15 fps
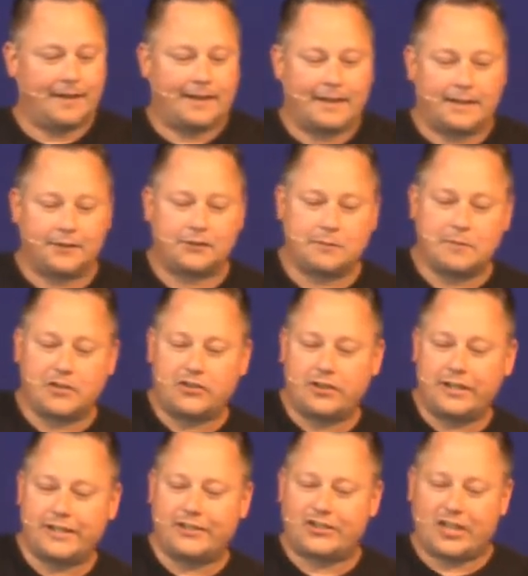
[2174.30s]
He was a
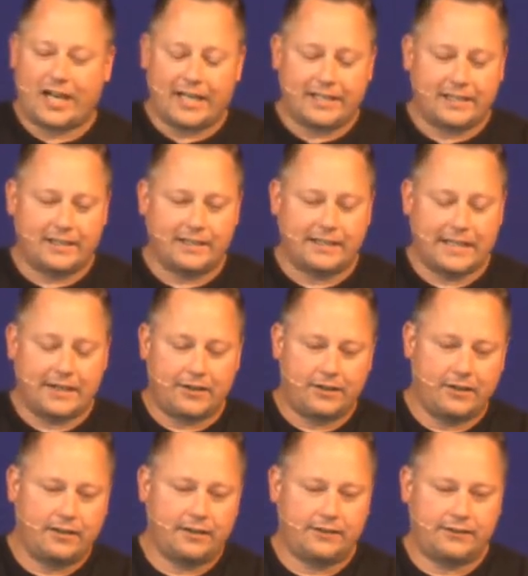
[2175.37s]
missionary to China and later
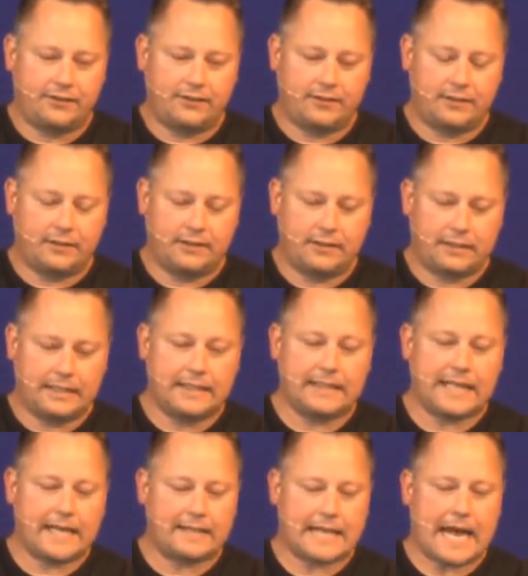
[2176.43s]
into
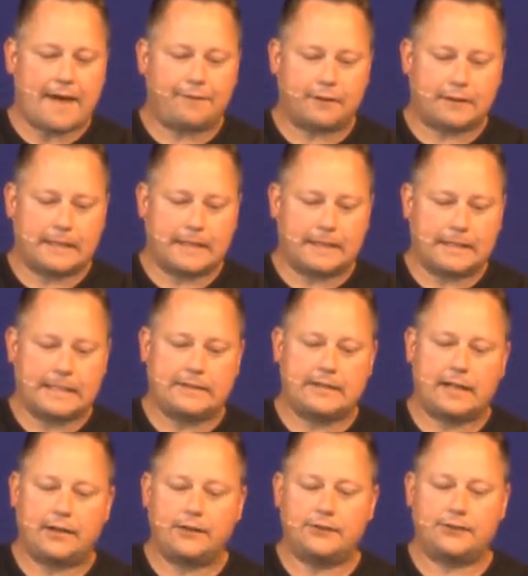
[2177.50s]
inland Africa, and he
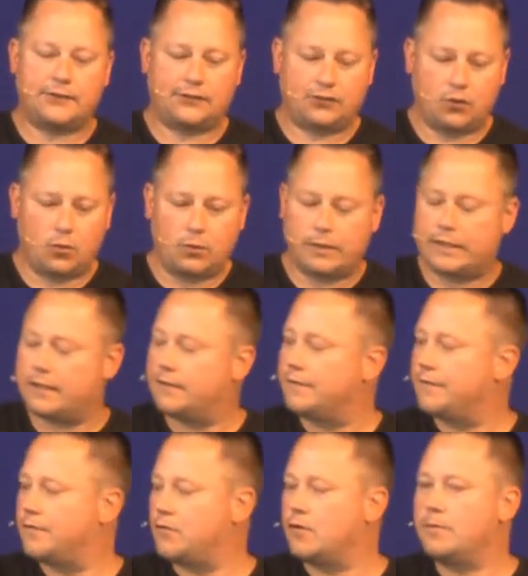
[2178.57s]
tells the story of
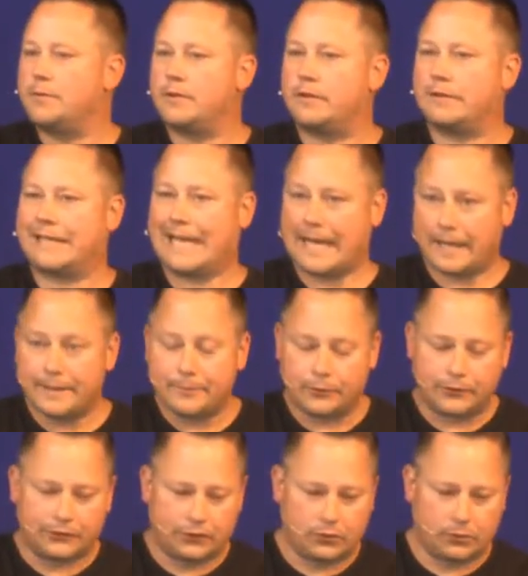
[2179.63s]
former
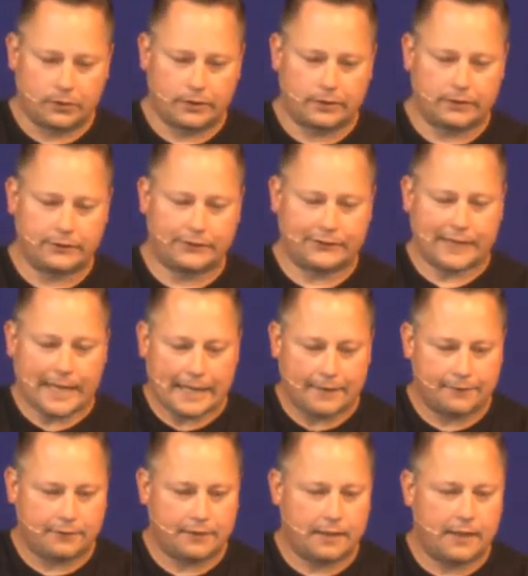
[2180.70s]
cannibals who were
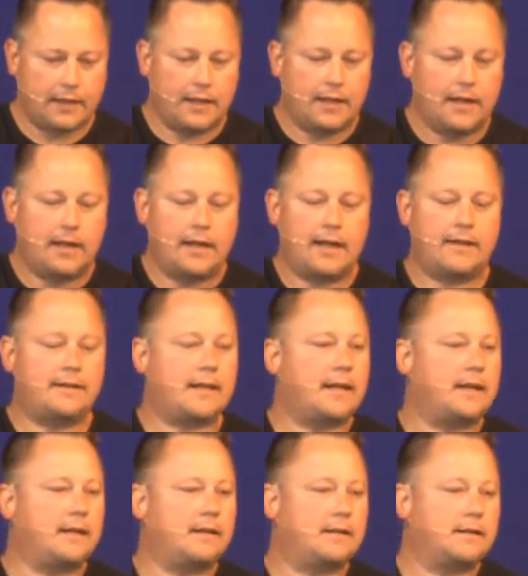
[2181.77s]
saved, and
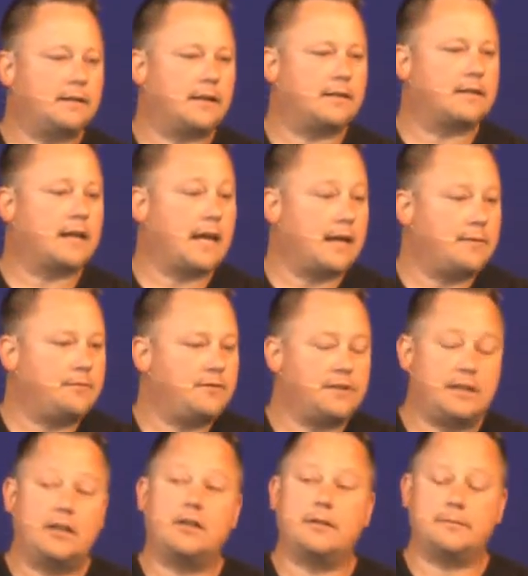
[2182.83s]
they had came to
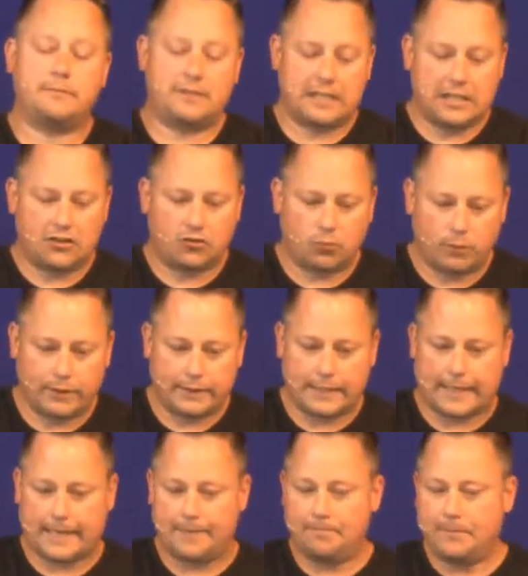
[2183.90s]
hear him teach one day,